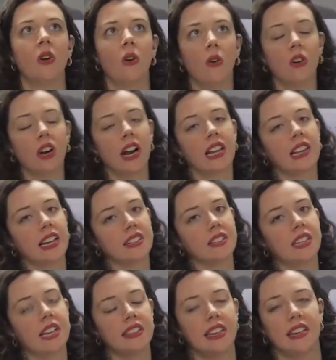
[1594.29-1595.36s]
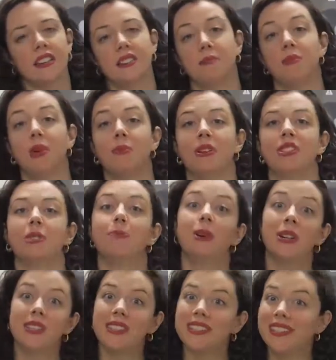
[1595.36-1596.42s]
Or I like to take that as a moment to
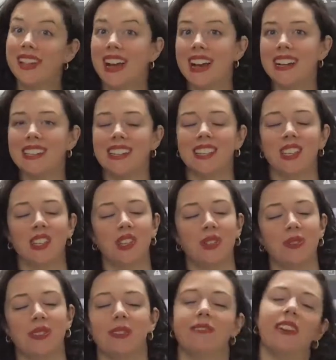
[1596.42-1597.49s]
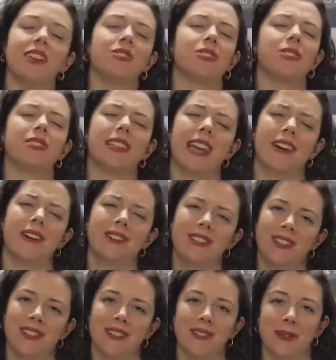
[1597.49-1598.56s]
personalize and use Avengers
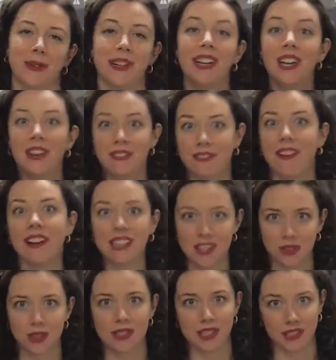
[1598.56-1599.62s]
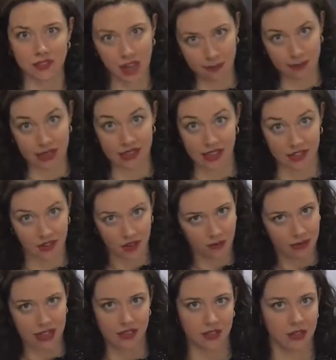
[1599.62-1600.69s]
characters or fun, interesting topics I know
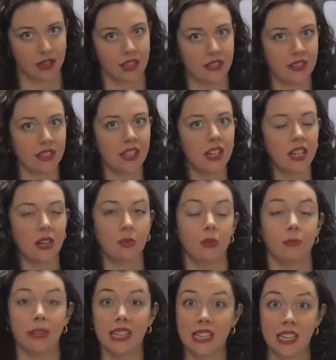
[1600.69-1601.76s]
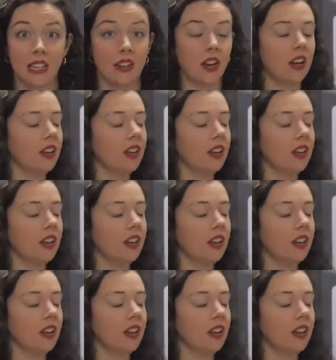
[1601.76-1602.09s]
my students will be keen